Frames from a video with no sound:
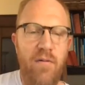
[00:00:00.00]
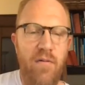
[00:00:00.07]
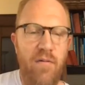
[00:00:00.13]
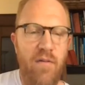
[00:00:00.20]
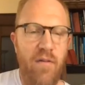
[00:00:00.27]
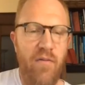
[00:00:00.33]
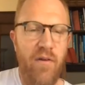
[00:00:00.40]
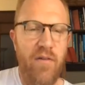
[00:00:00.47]

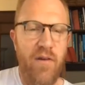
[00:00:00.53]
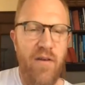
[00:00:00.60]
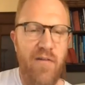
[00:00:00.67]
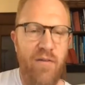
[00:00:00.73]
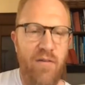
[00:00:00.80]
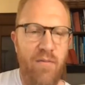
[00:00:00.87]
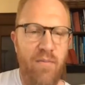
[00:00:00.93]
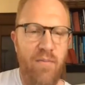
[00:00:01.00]
Looks like
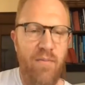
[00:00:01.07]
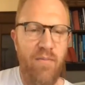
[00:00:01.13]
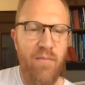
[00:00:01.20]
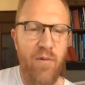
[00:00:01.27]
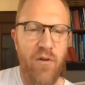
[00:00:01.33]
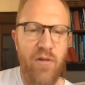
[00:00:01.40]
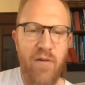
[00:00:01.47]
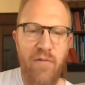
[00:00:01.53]

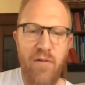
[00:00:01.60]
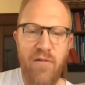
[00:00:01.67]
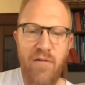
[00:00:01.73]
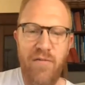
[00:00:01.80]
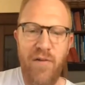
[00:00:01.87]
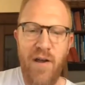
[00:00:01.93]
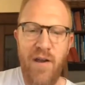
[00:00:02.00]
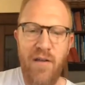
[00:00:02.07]
most of us are
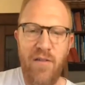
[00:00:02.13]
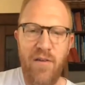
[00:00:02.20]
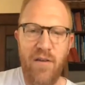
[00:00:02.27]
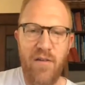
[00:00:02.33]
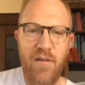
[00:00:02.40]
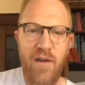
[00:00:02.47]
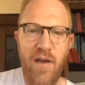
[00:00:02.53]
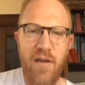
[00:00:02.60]
finding
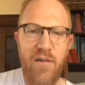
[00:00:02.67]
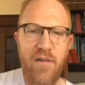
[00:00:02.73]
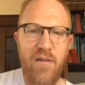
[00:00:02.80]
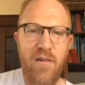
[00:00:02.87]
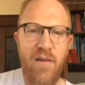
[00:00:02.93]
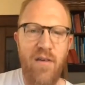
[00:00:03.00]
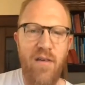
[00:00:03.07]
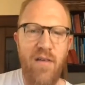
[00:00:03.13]

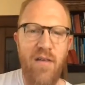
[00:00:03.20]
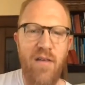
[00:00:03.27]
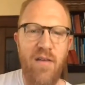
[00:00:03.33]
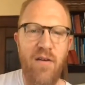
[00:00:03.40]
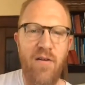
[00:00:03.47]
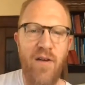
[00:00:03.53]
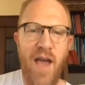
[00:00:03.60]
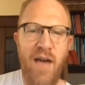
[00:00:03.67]
success.
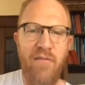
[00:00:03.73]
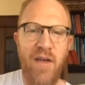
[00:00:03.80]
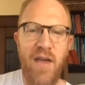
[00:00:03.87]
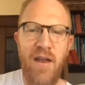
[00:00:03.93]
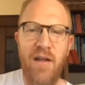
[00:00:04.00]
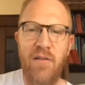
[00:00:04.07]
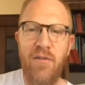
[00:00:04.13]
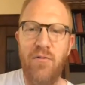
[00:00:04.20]
You're
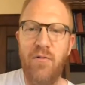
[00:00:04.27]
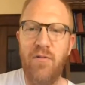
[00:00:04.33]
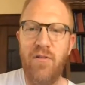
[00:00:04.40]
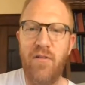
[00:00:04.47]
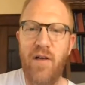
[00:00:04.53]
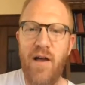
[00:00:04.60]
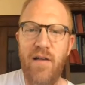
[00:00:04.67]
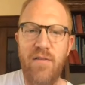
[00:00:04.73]
navigating through
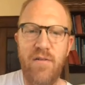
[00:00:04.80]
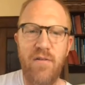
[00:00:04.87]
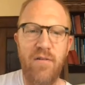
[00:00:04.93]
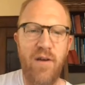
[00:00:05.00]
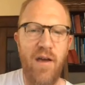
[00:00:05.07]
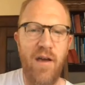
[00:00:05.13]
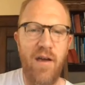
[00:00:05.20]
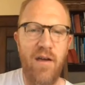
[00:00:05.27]
slides
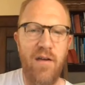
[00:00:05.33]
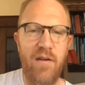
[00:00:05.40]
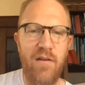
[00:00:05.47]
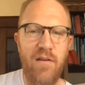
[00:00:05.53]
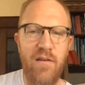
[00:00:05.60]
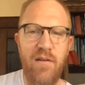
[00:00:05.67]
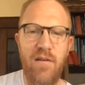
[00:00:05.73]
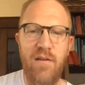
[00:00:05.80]
okay.
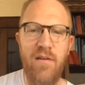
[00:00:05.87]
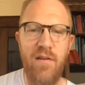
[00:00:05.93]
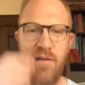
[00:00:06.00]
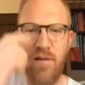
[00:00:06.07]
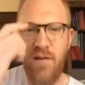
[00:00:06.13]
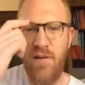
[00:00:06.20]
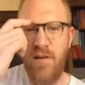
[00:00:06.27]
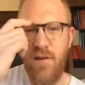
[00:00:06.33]

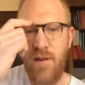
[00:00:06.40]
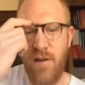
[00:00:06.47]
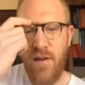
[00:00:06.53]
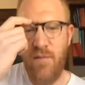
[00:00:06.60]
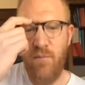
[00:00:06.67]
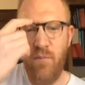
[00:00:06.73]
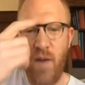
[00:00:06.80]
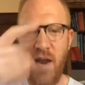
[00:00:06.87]

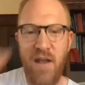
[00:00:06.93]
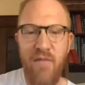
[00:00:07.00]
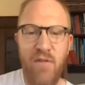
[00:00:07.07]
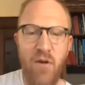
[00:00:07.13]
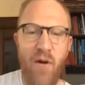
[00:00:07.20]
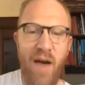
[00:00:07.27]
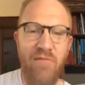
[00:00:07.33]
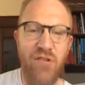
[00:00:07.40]
Many of
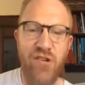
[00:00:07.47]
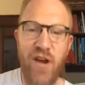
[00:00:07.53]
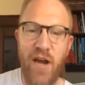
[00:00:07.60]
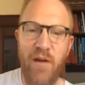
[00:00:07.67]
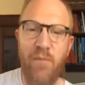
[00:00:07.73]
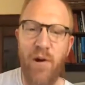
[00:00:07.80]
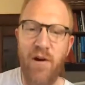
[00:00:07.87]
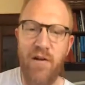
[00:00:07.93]
you have
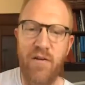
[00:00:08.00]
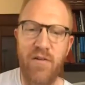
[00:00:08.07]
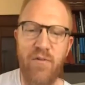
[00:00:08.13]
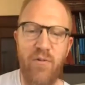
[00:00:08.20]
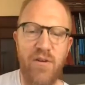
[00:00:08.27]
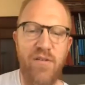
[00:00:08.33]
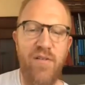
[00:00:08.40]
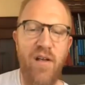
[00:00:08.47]
check marks,
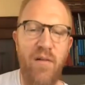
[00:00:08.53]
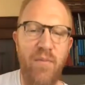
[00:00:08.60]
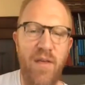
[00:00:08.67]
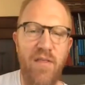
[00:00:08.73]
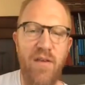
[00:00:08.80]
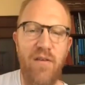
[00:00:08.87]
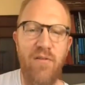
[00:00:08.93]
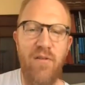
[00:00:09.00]
which tell me
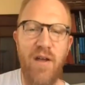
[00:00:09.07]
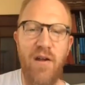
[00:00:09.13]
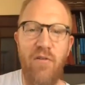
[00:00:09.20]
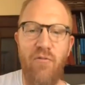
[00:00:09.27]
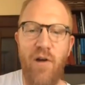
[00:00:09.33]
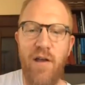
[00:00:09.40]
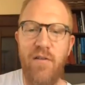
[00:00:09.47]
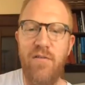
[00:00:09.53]
that you did it
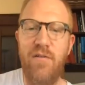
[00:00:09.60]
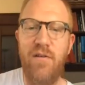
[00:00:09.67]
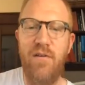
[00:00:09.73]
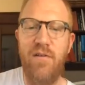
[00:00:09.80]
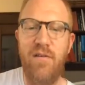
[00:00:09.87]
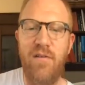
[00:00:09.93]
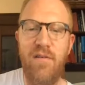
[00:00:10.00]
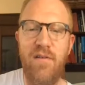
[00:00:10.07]
right,
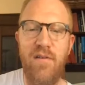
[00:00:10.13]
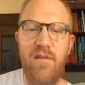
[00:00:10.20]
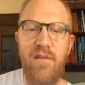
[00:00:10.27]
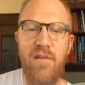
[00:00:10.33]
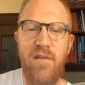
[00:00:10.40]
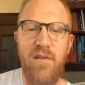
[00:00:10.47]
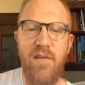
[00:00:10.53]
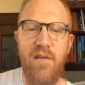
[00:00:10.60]

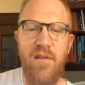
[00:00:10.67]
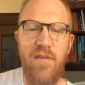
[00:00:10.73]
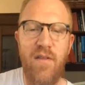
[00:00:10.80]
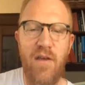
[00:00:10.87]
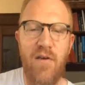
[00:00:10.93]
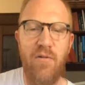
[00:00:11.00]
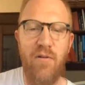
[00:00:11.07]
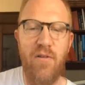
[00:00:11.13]

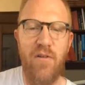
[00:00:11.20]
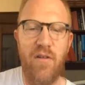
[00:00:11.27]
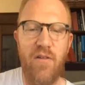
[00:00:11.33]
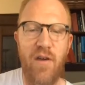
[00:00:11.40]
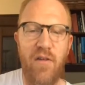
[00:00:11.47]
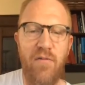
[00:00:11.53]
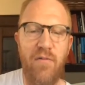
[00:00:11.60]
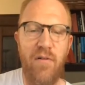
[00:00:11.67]
that you were
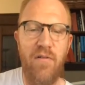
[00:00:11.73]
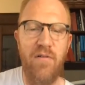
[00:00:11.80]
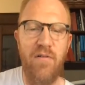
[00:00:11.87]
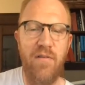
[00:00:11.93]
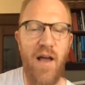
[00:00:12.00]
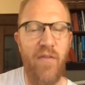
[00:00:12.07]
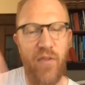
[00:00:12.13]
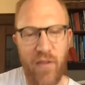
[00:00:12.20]
successful.
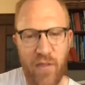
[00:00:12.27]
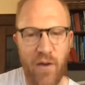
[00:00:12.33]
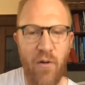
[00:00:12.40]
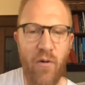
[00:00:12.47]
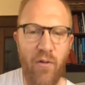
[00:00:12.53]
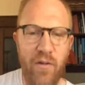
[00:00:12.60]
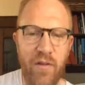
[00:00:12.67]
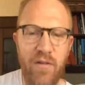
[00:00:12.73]
Not that the
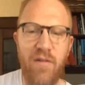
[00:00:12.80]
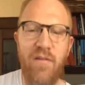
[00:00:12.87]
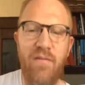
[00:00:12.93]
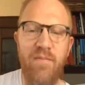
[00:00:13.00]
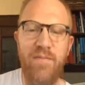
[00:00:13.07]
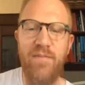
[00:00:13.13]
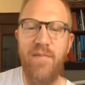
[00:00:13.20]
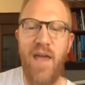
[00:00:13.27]
goal is
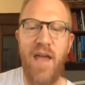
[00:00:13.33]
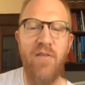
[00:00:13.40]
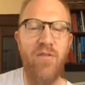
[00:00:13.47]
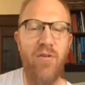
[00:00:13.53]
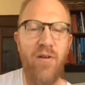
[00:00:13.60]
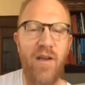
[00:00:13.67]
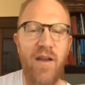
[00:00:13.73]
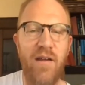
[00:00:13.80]

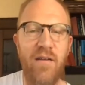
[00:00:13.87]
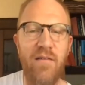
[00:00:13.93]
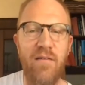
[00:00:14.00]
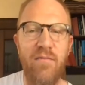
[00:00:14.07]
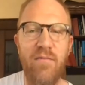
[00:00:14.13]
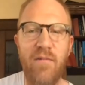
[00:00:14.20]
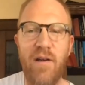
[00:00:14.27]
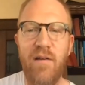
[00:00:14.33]
answer getting,
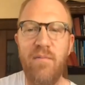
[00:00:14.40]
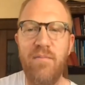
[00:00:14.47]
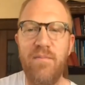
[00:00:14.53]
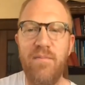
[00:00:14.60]
right?